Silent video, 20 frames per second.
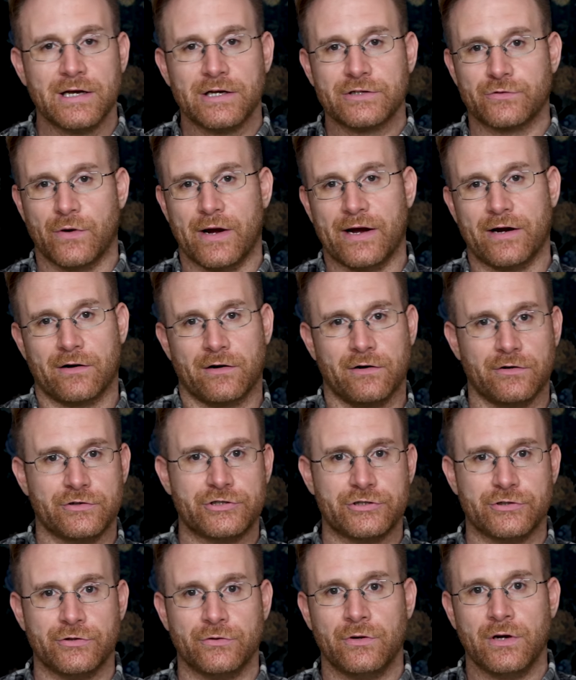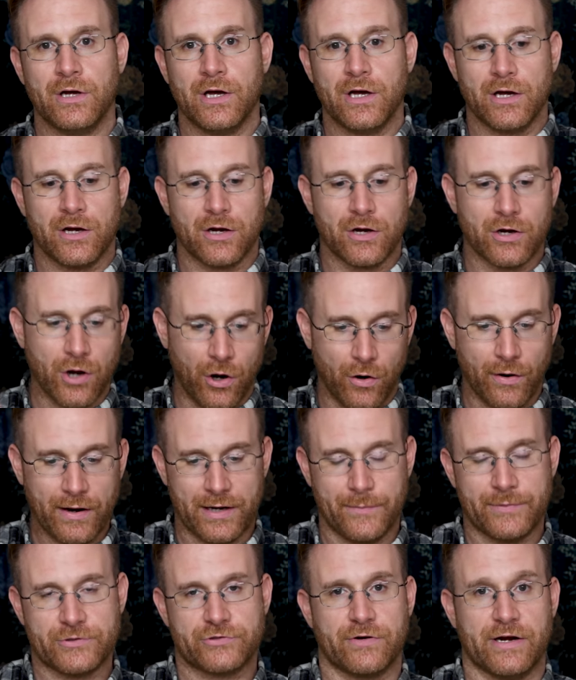So I urge you, go
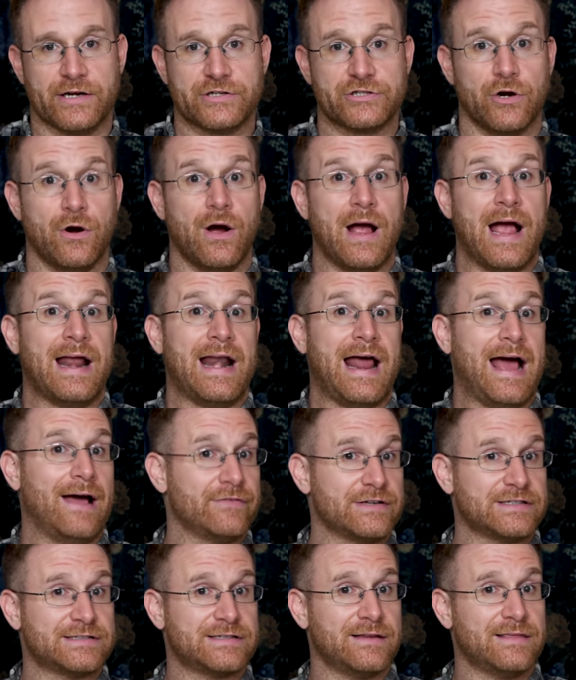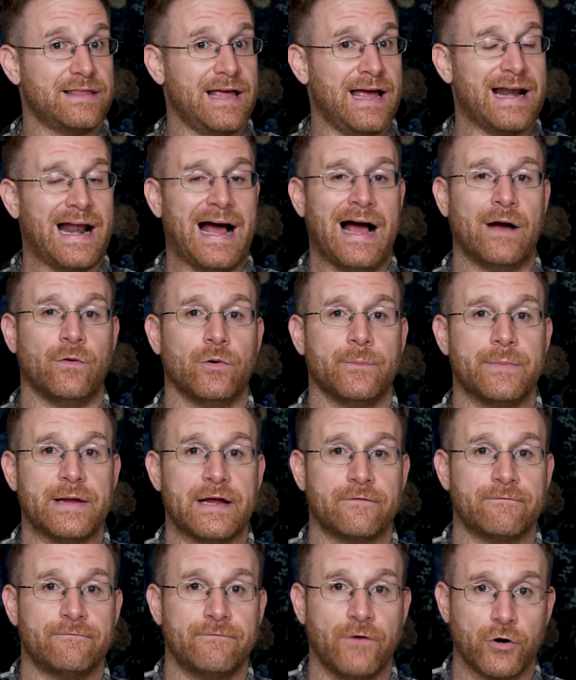hit up a trade show. And having said that, I will
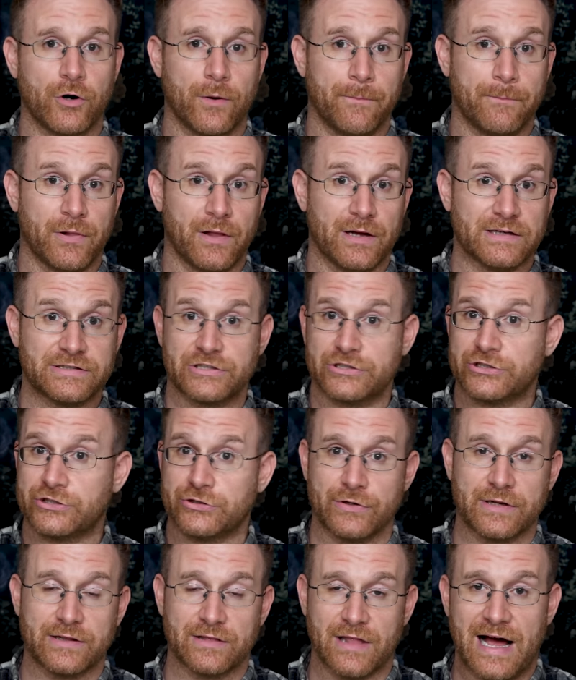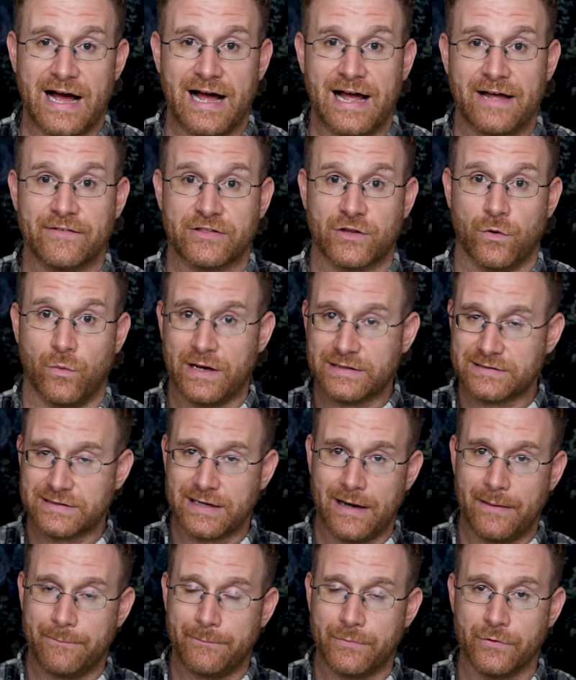be at PhotoPlus shooting live at the
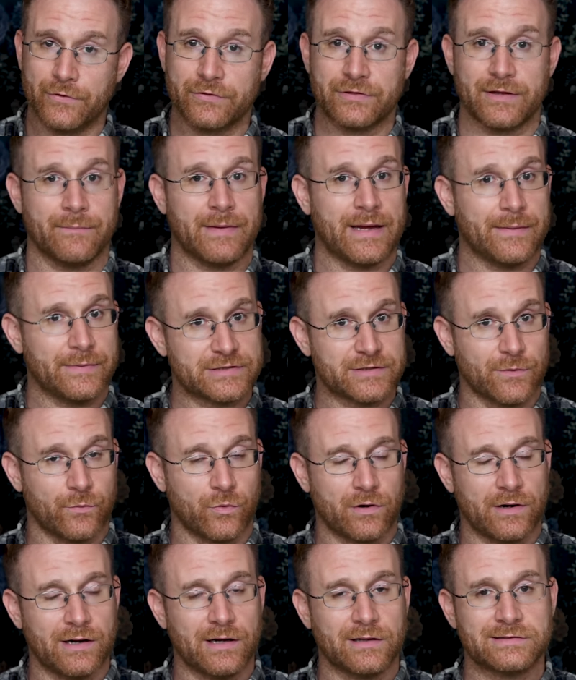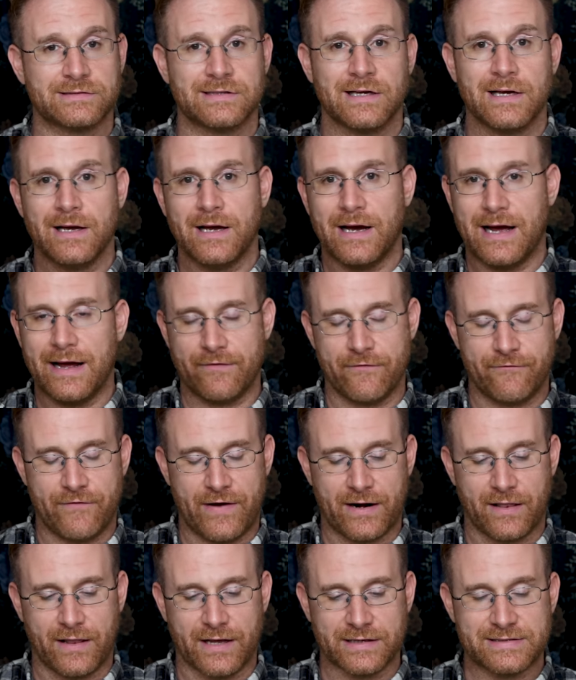Westcott booth and maybe somewhere else. I haven't
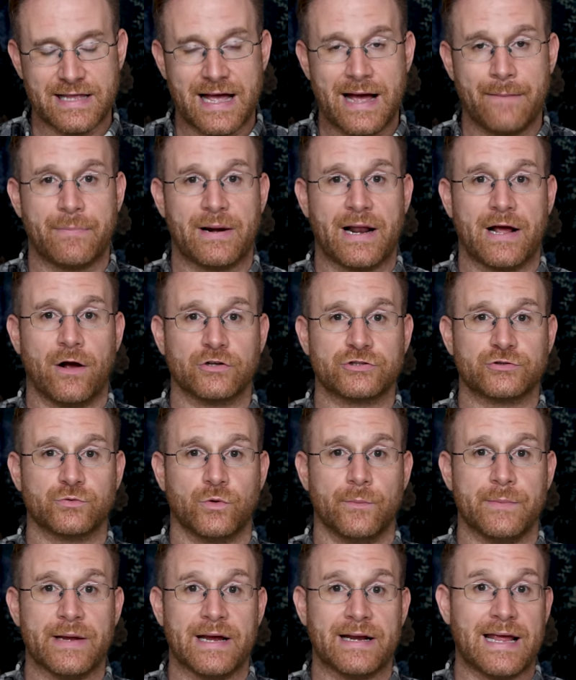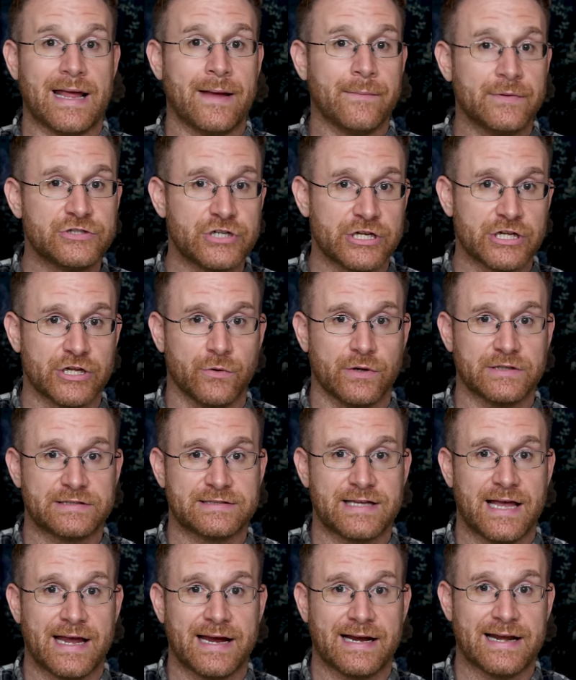finalized that, but I also will be at Imaging
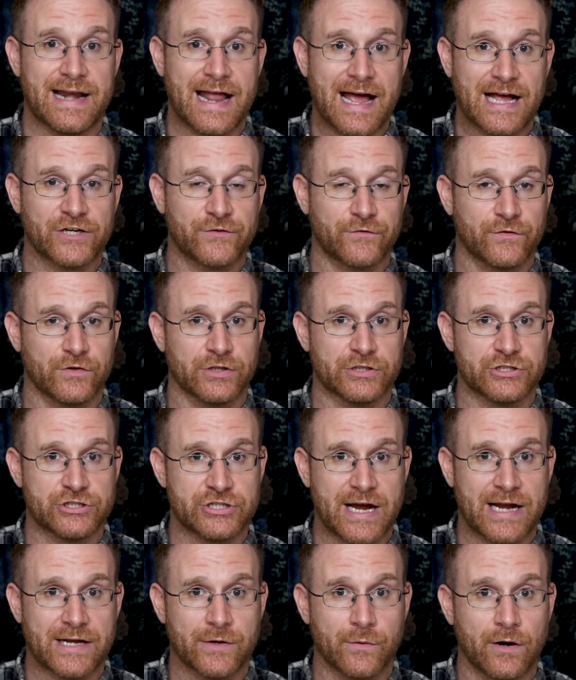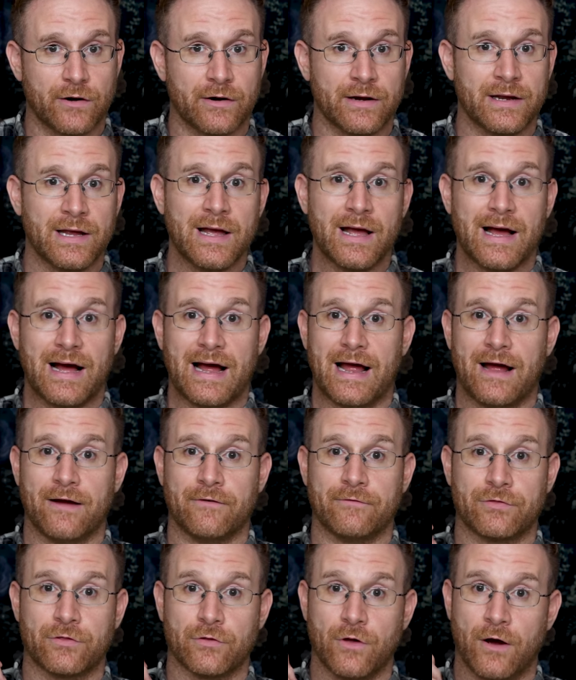USA in Nashville in January. I
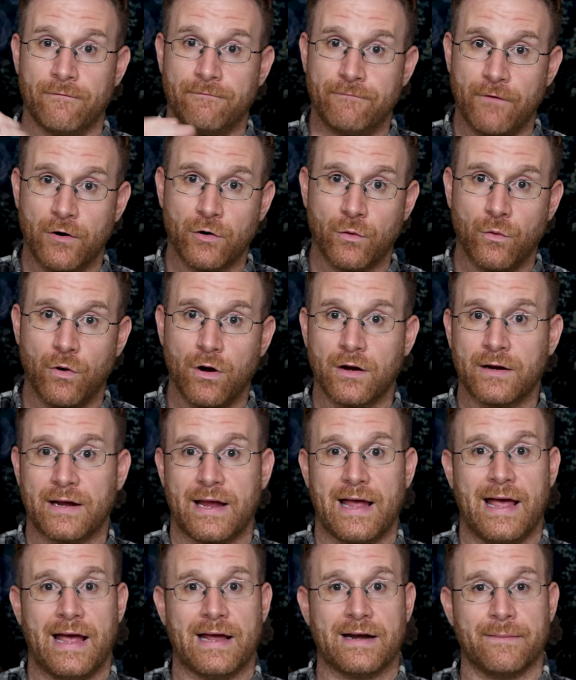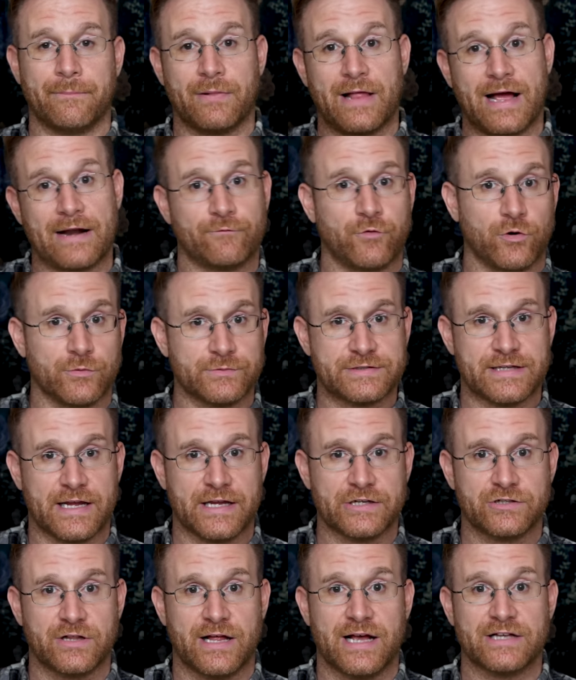have a photo walk and a platform
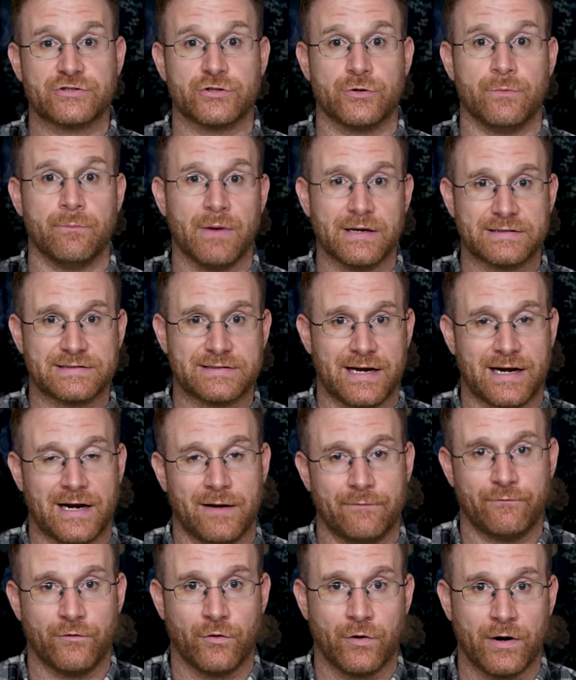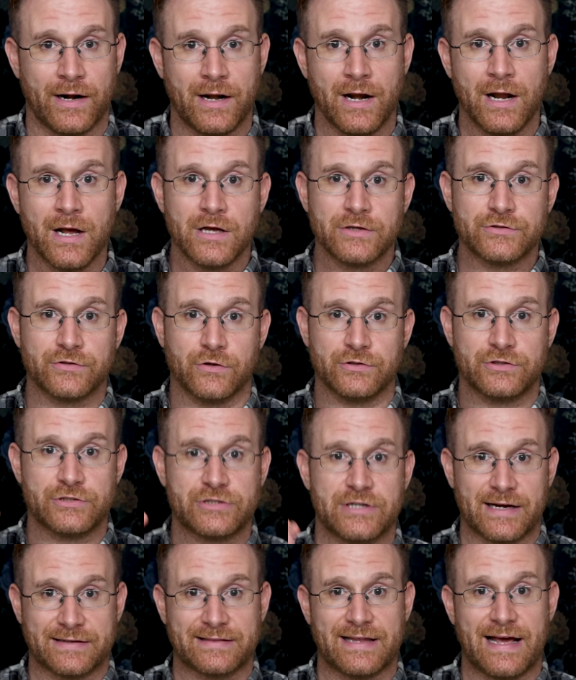stage class. You must sign up for it. So
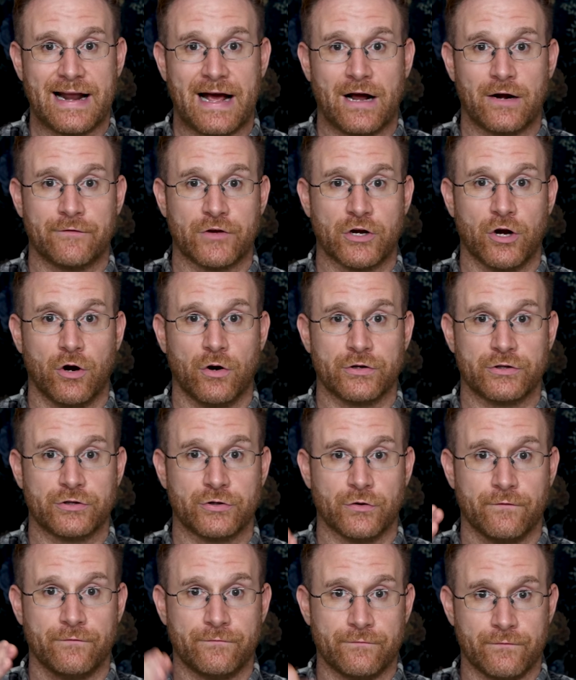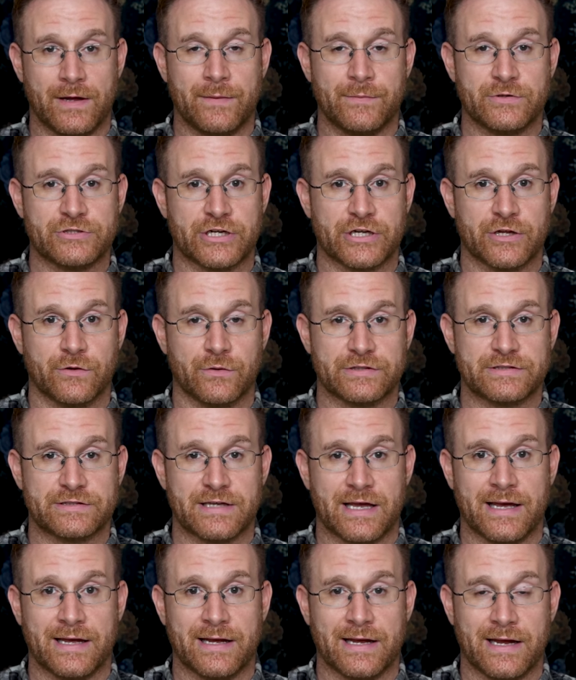check that out if you're going to Imaging
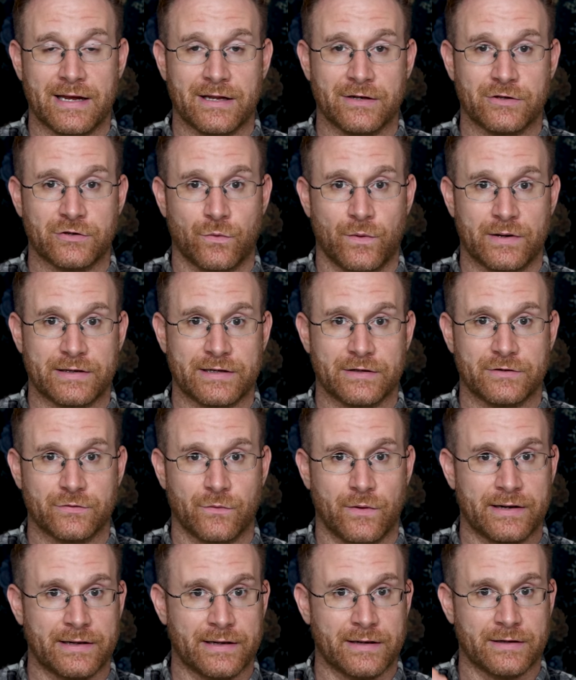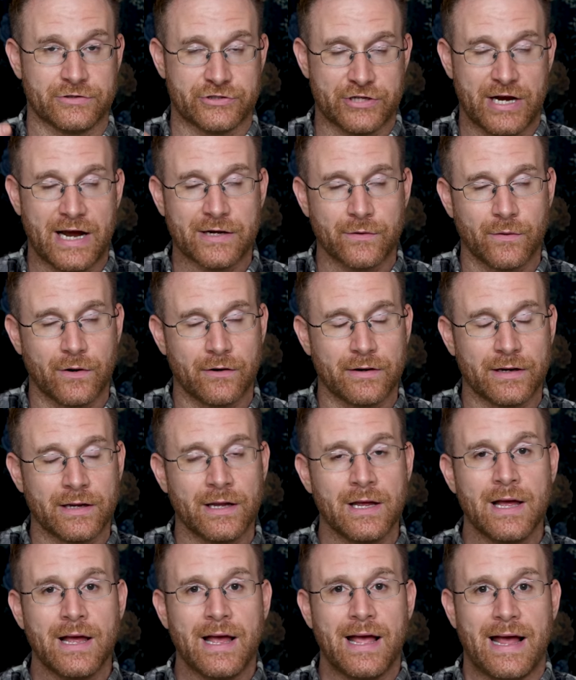USA in 2020 in January.